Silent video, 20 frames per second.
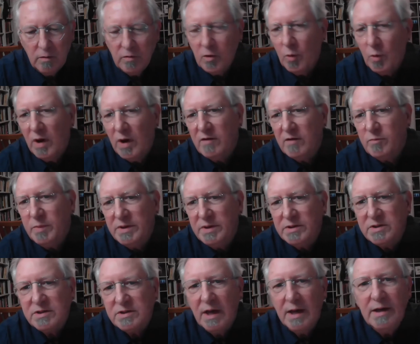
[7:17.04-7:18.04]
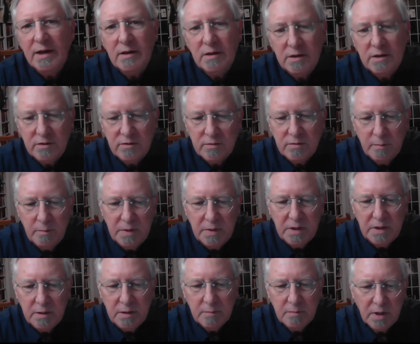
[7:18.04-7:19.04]
Though I've been silent
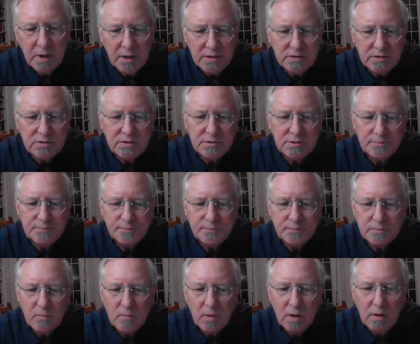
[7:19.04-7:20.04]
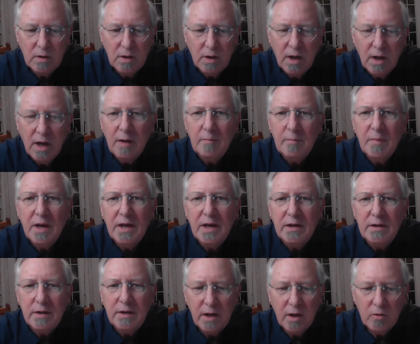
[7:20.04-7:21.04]
many months, I
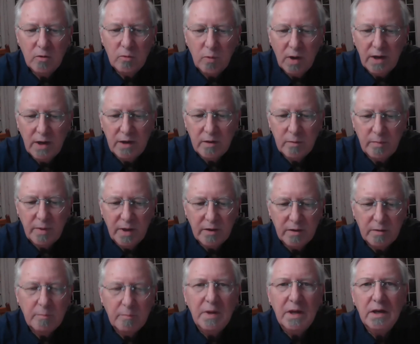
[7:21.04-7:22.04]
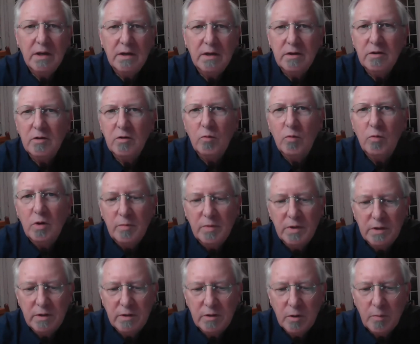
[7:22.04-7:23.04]
might now write about a man and a
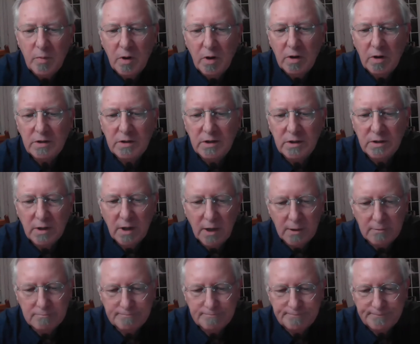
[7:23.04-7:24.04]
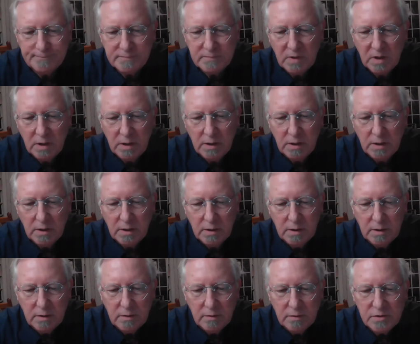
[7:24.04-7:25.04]
woman in a parking lot.
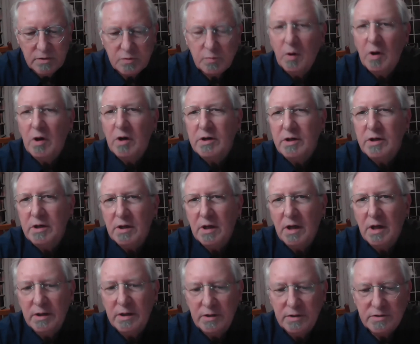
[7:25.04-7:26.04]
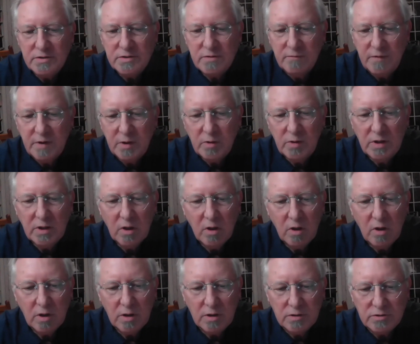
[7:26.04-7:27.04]
This parking lot is very
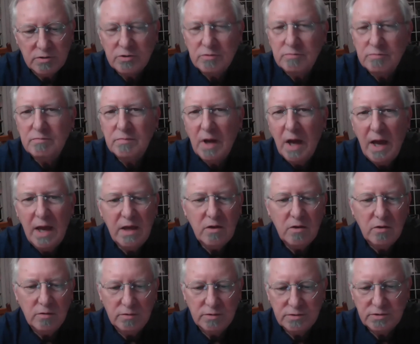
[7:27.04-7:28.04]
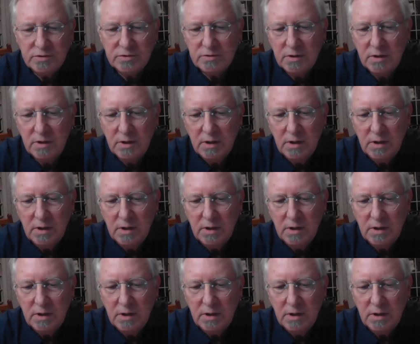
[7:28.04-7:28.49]
large, acres,